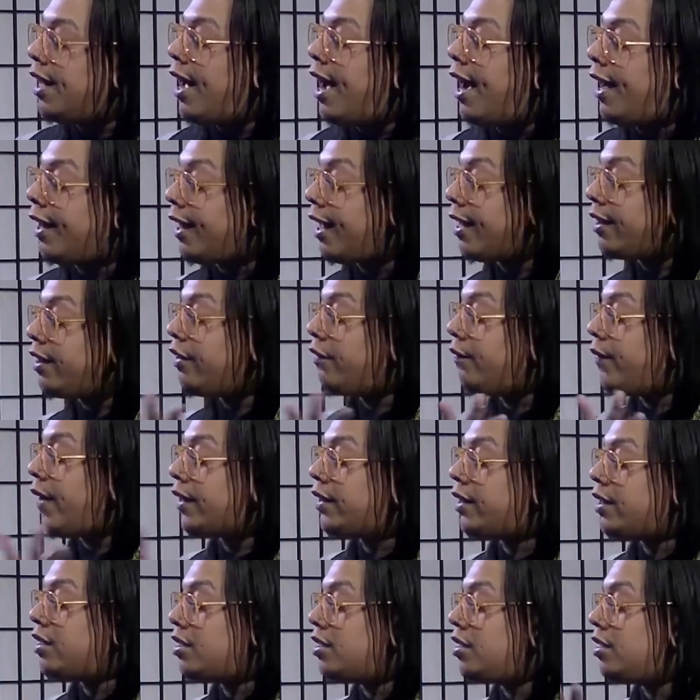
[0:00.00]
I like the
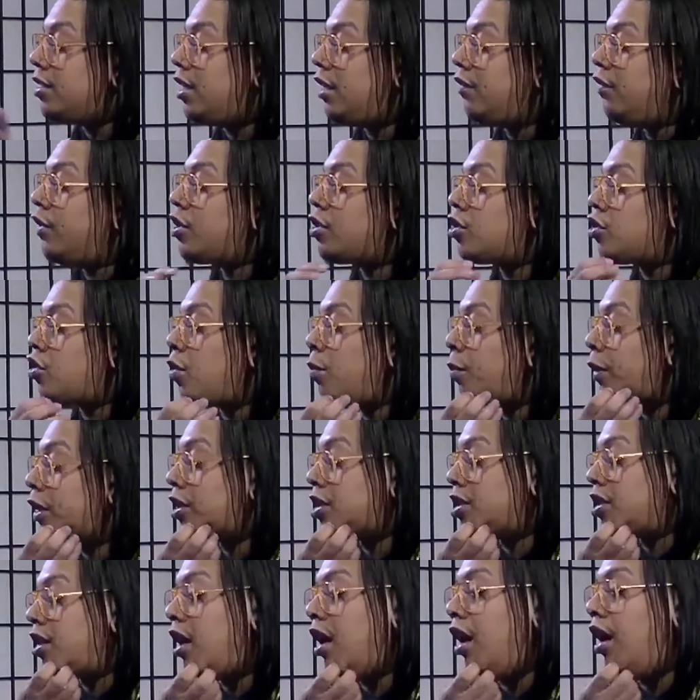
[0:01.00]
fact that she's giving so
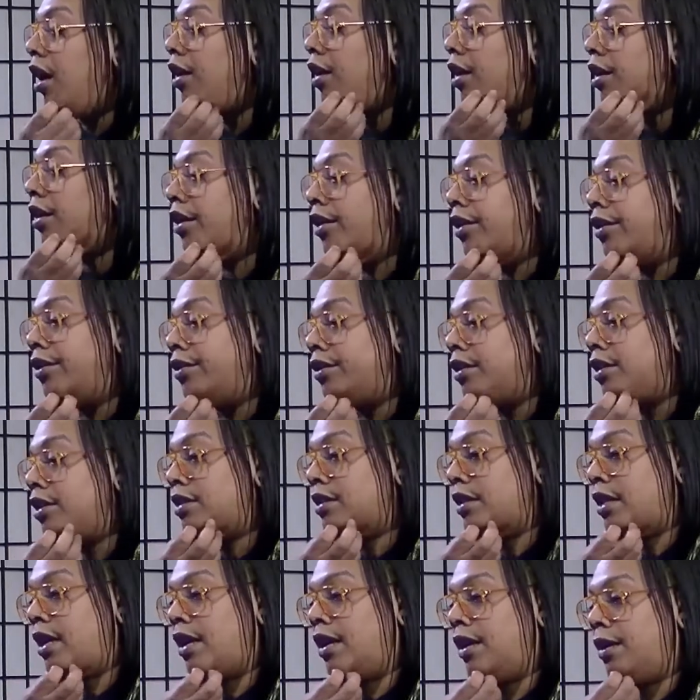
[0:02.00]
much color this
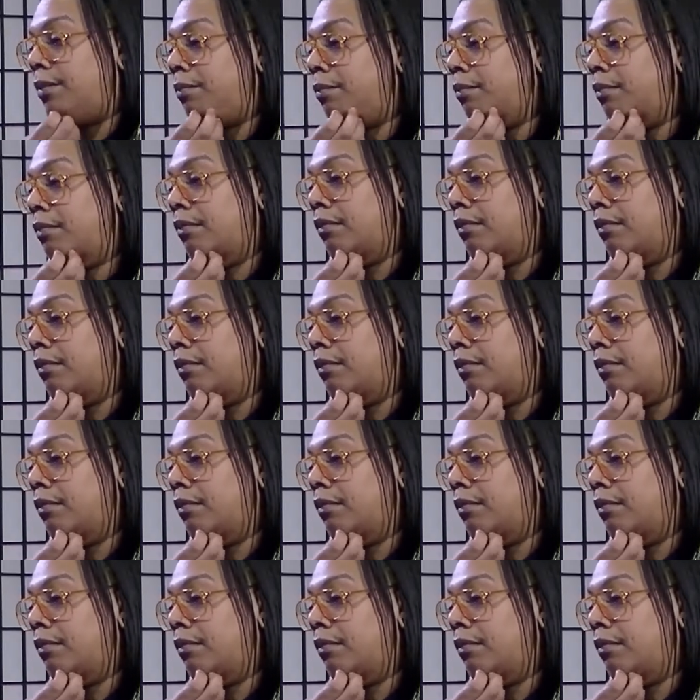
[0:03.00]
time.